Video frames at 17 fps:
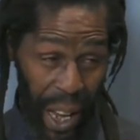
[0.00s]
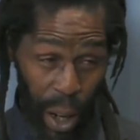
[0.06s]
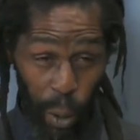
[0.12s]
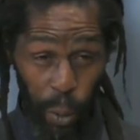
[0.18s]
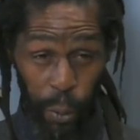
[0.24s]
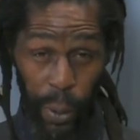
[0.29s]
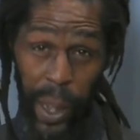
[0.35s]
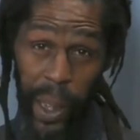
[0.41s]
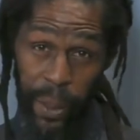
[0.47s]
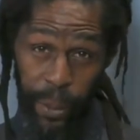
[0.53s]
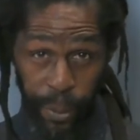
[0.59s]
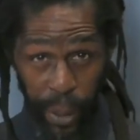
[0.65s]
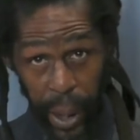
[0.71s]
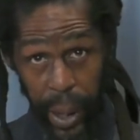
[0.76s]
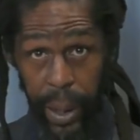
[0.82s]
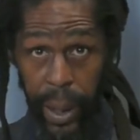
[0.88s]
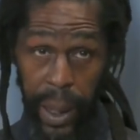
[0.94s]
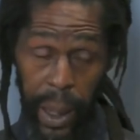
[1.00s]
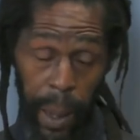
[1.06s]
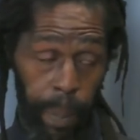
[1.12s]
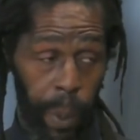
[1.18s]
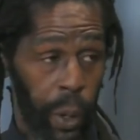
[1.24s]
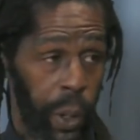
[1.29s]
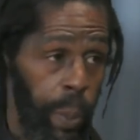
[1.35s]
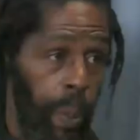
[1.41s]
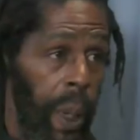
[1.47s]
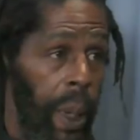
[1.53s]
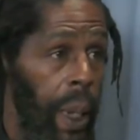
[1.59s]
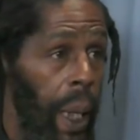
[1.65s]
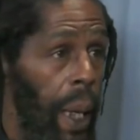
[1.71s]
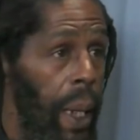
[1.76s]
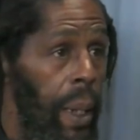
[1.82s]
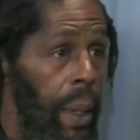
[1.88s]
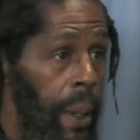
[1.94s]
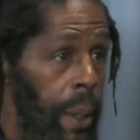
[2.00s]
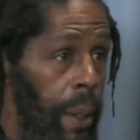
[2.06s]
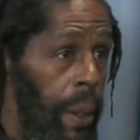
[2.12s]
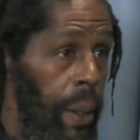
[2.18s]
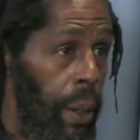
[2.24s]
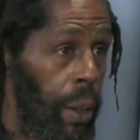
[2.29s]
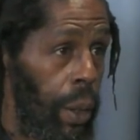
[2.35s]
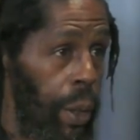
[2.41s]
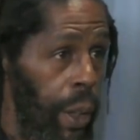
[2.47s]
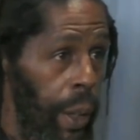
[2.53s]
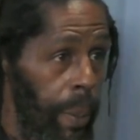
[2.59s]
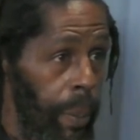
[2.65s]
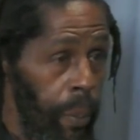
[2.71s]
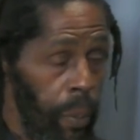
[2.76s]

healthy as fit as I possibly can, could.